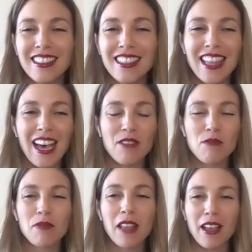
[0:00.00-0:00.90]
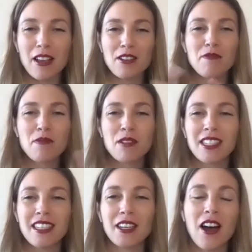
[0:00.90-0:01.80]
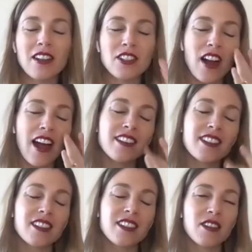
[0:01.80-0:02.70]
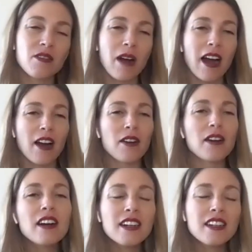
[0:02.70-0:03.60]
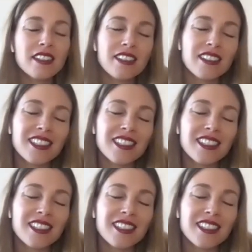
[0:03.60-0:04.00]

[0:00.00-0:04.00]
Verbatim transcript: yeah. that, like, see the contrast. Wow. Wow.